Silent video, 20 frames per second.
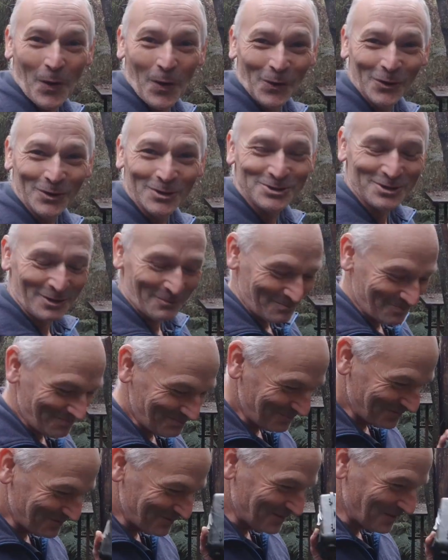Awesome.
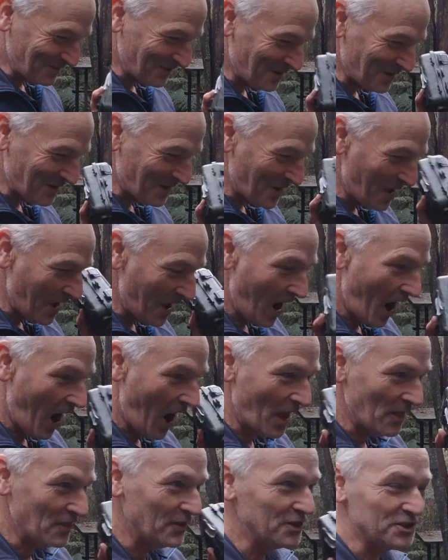
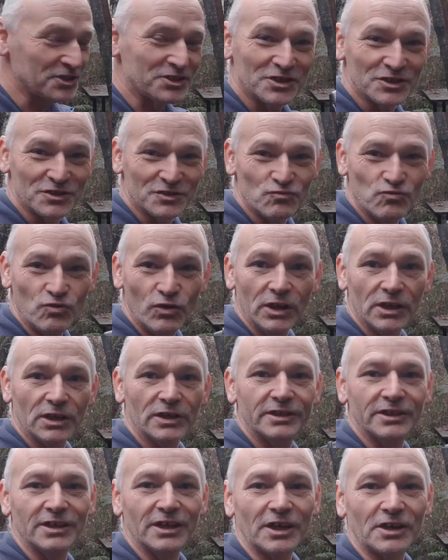This is
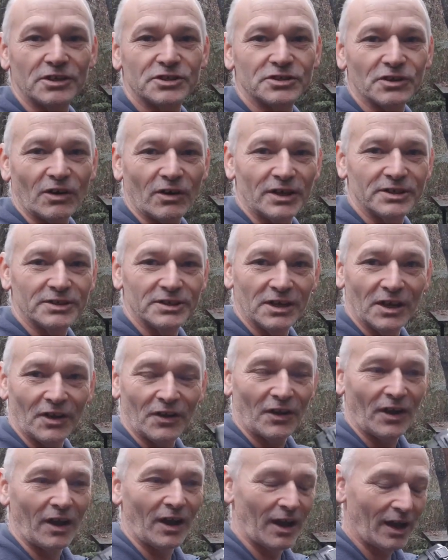really exciting,
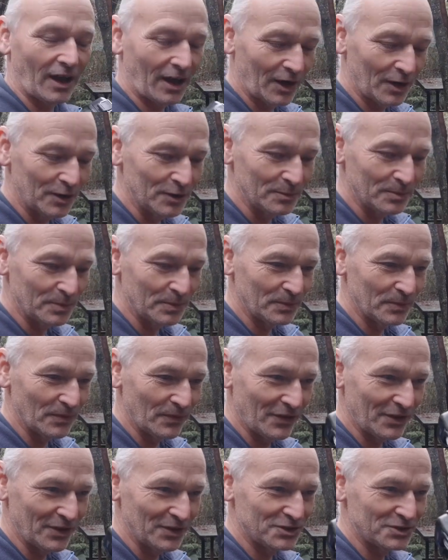and I hope
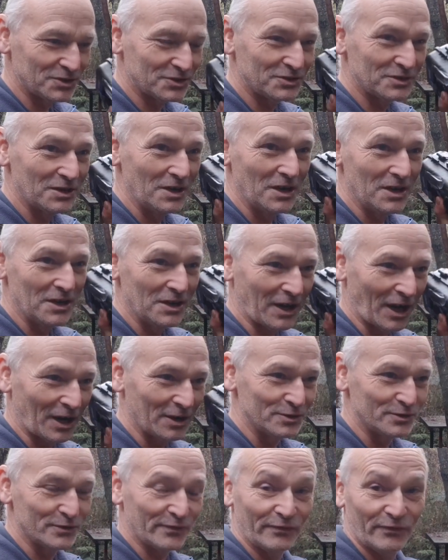this
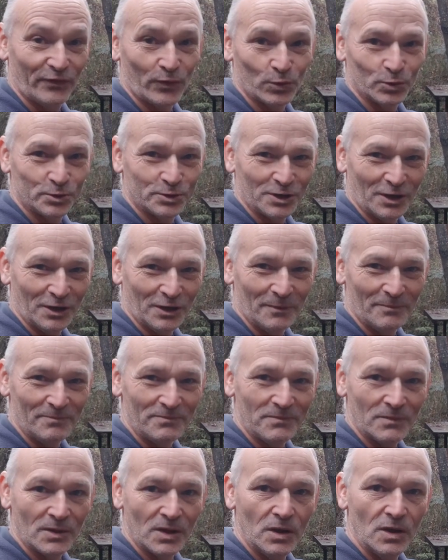goes full
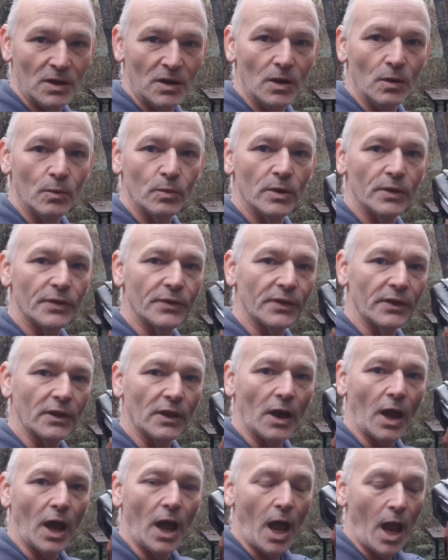term with
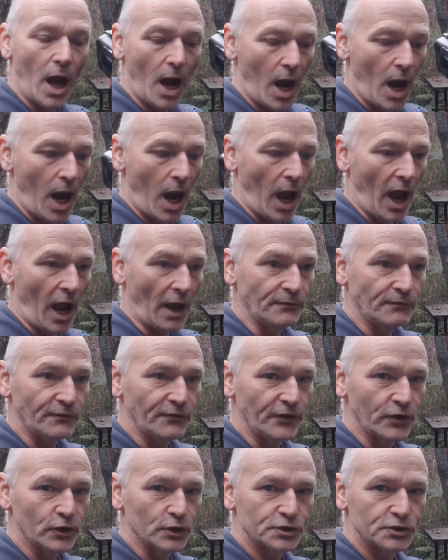a
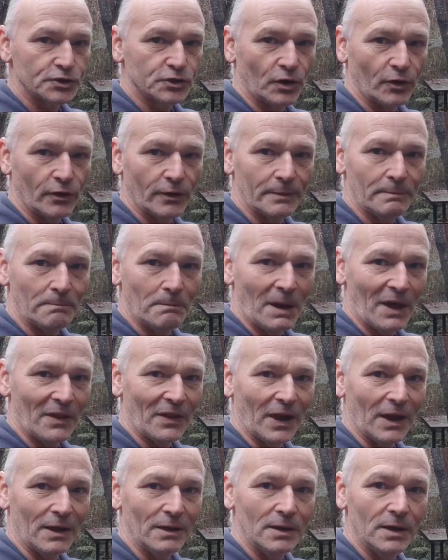first time
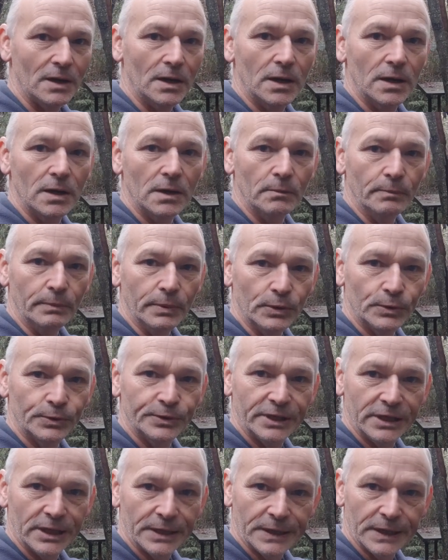mother
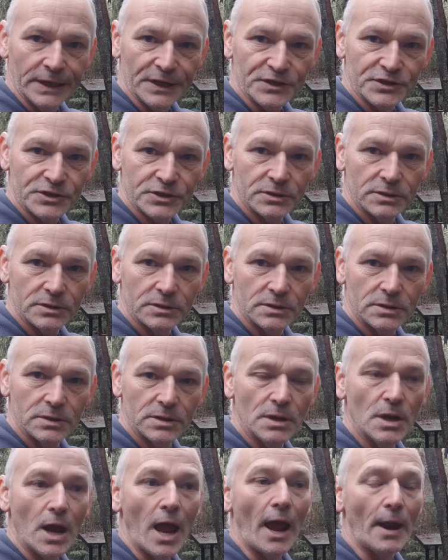building a nest
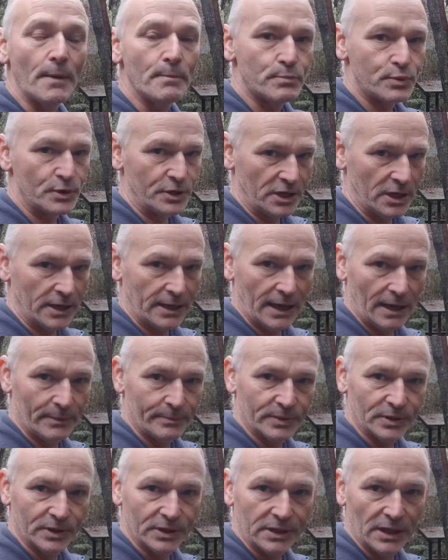and bringing
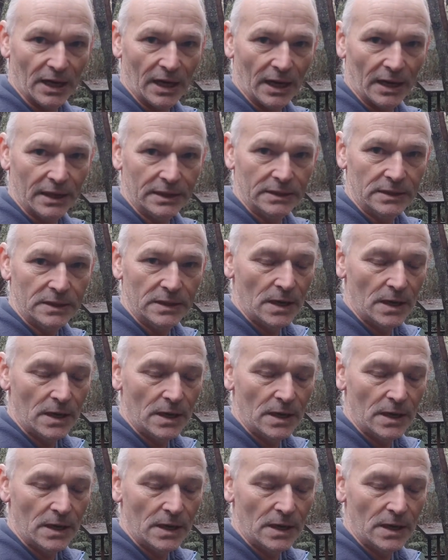up her young.